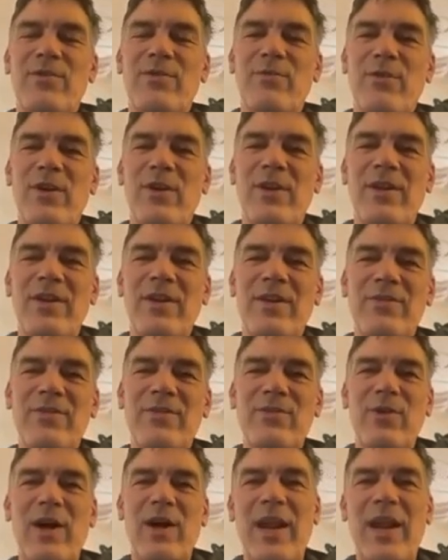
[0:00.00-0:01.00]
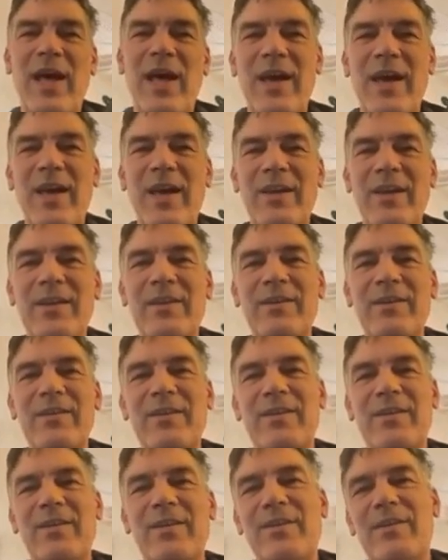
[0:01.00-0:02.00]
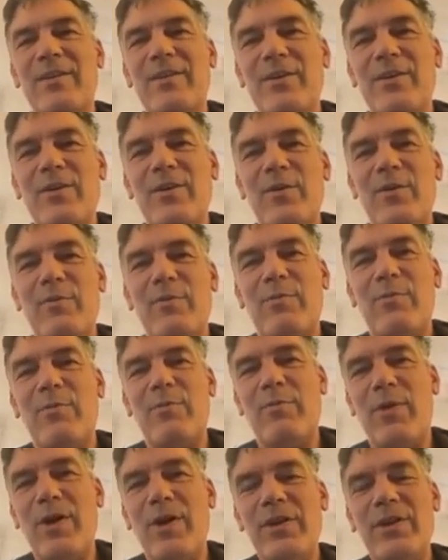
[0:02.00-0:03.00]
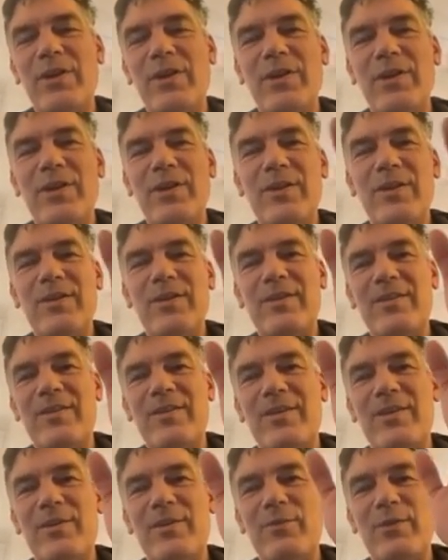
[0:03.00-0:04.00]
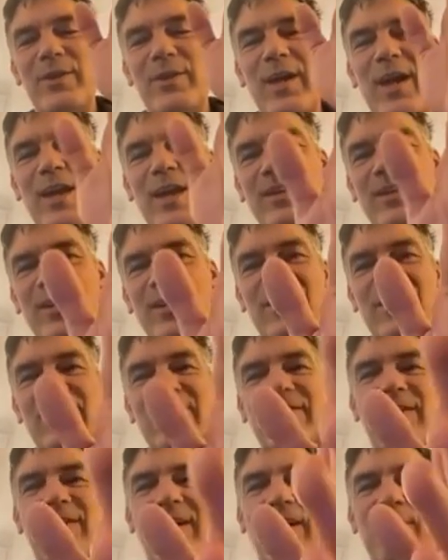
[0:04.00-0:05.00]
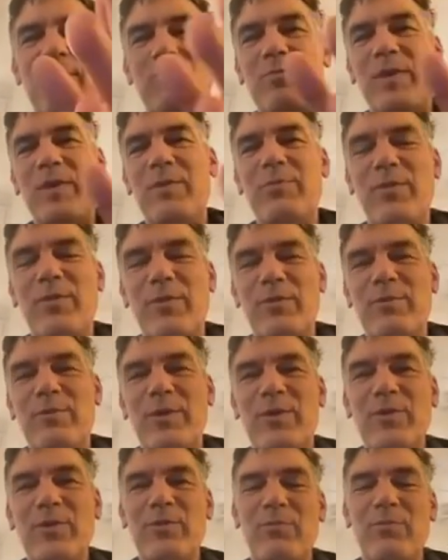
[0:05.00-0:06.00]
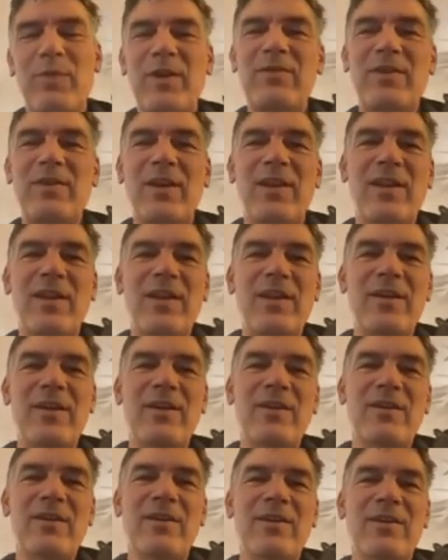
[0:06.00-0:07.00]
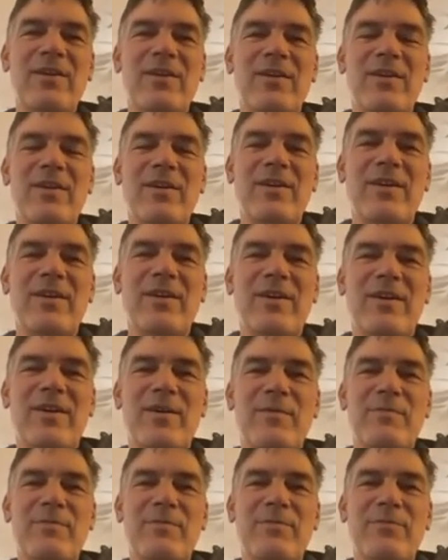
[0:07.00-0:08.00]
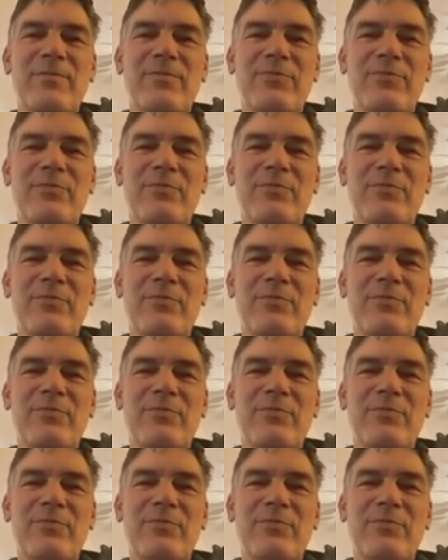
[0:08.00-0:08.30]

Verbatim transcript: really is to align money with ideas and people, because basically, um,